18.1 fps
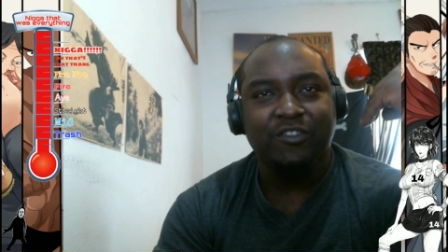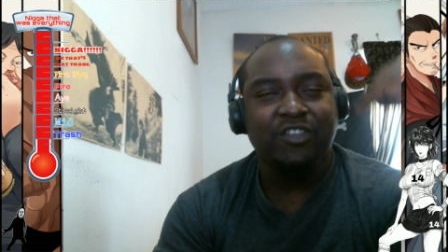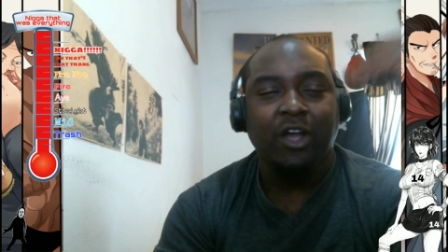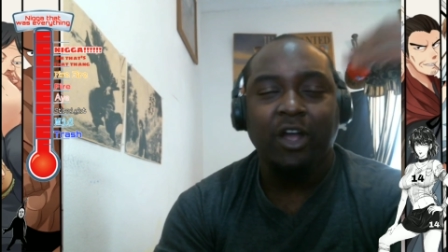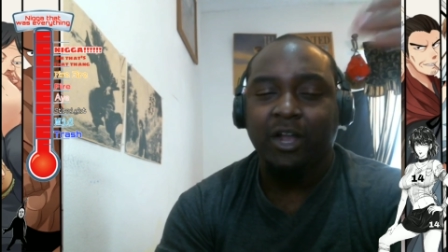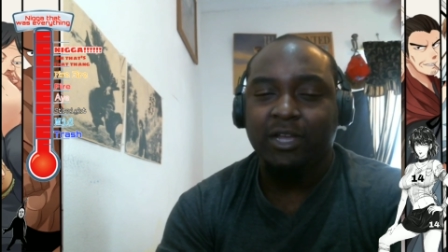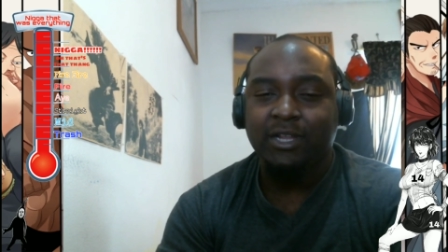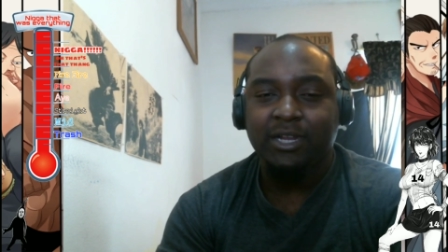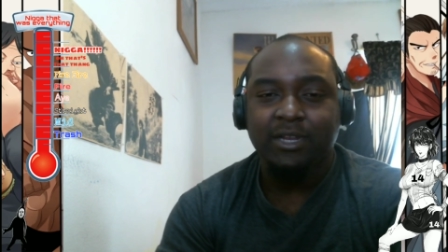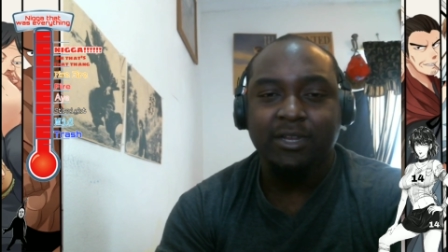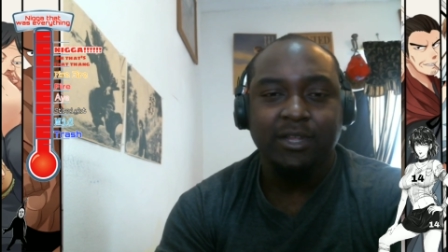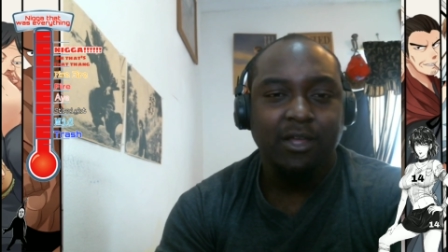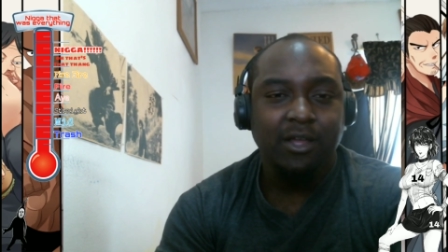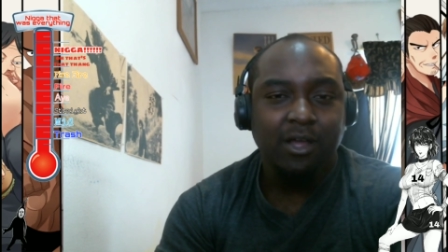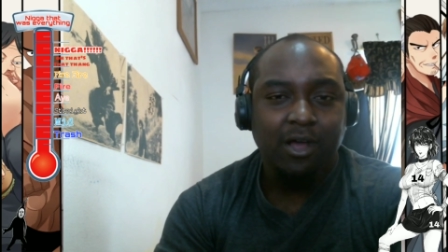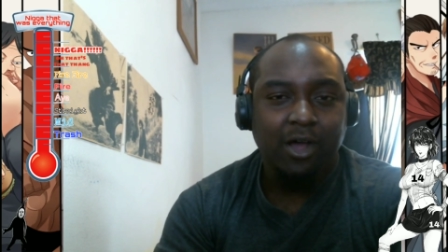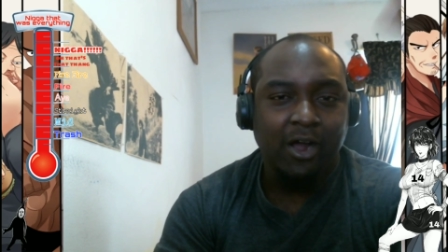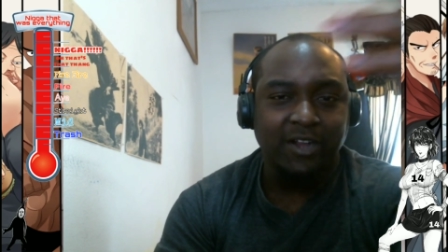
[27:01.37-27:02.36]
targeted
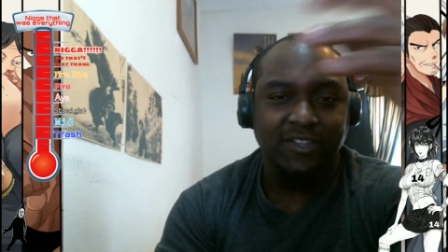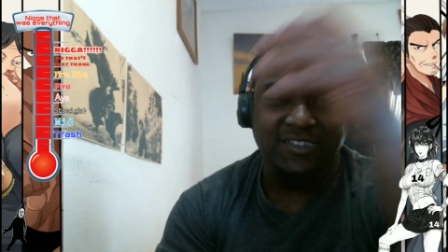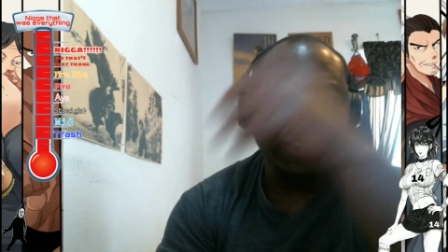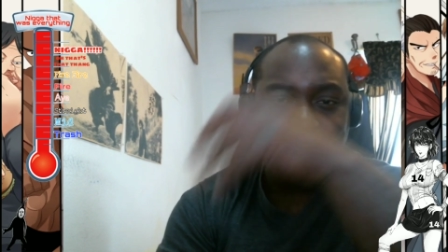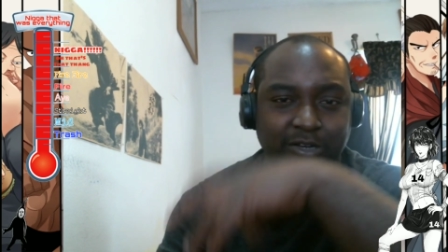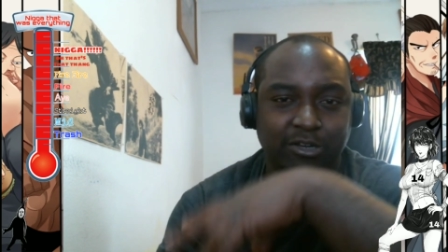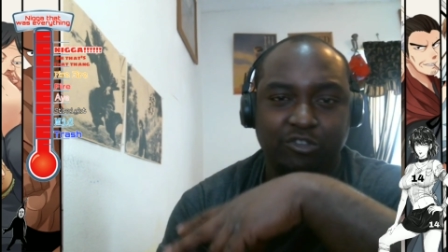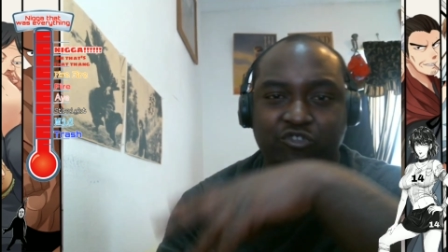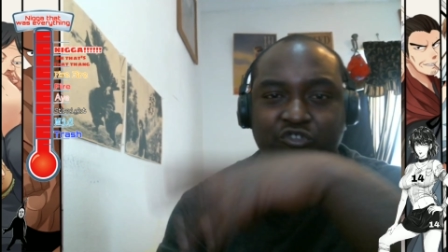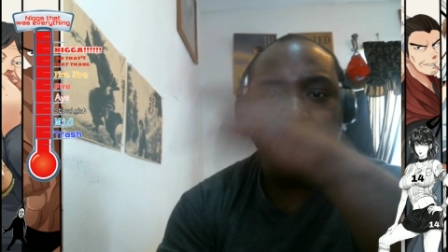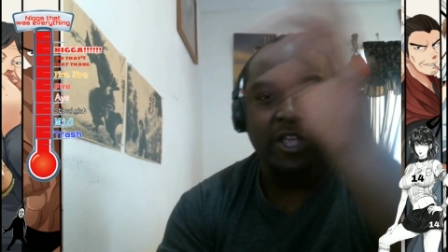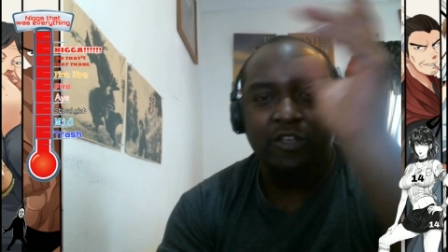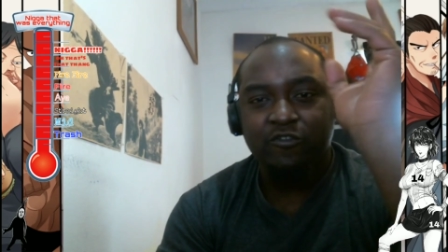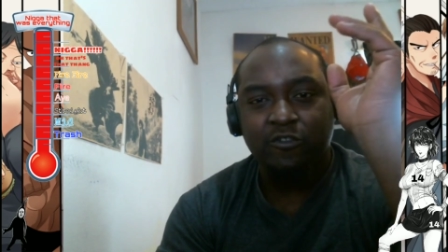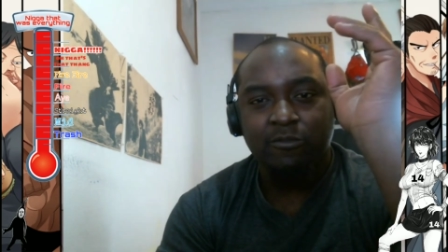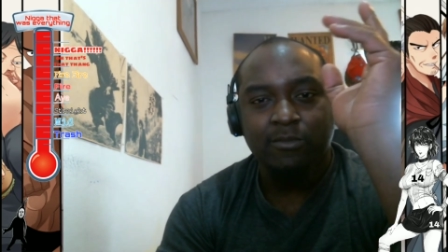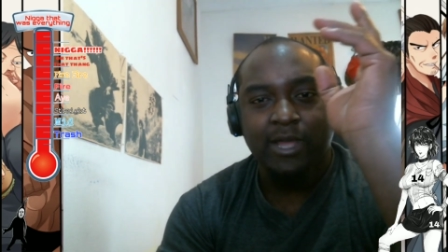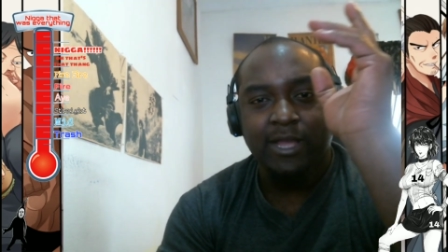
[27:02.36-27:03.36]
artillery strikes
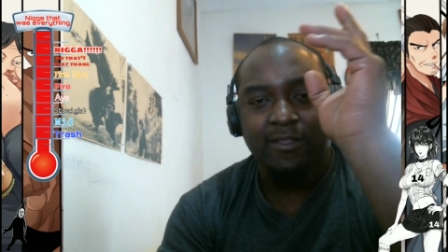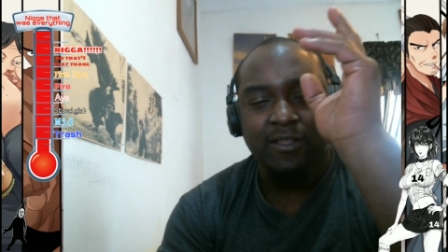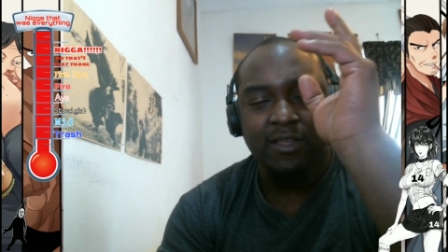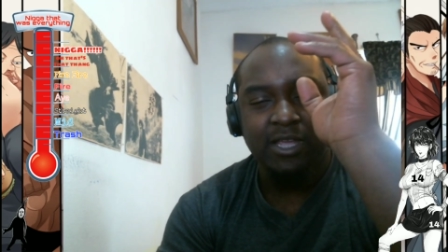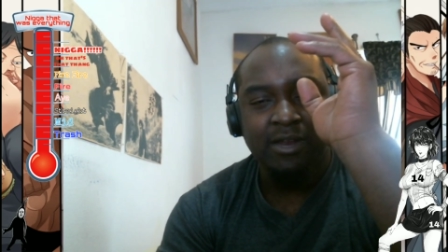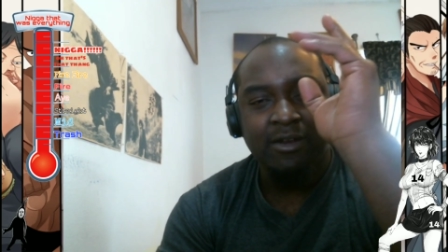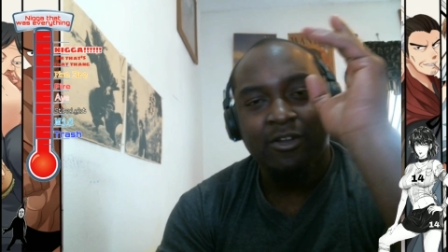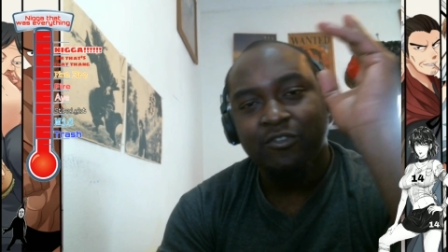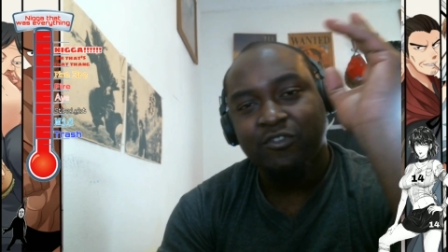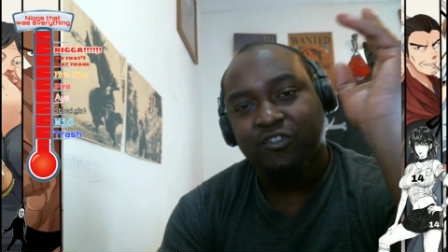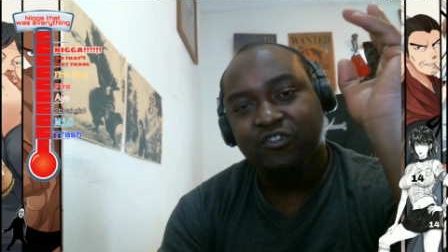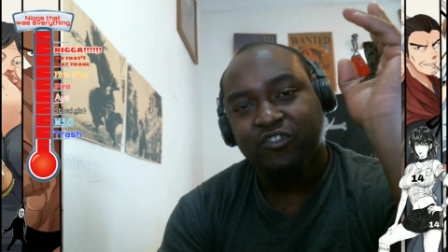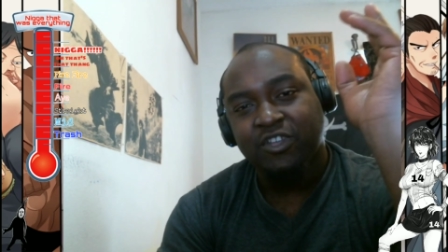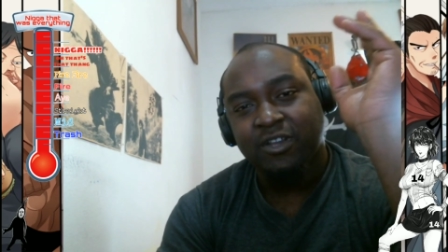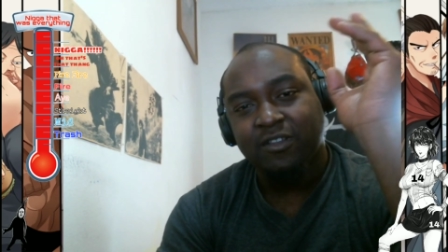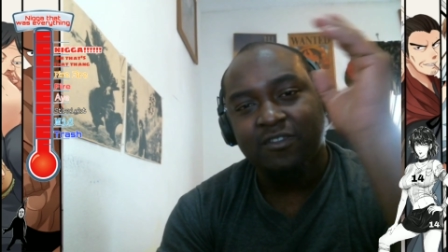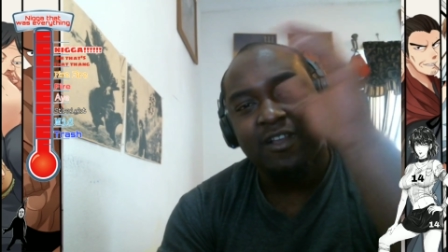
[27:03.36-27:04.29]
from like the heroes and shit,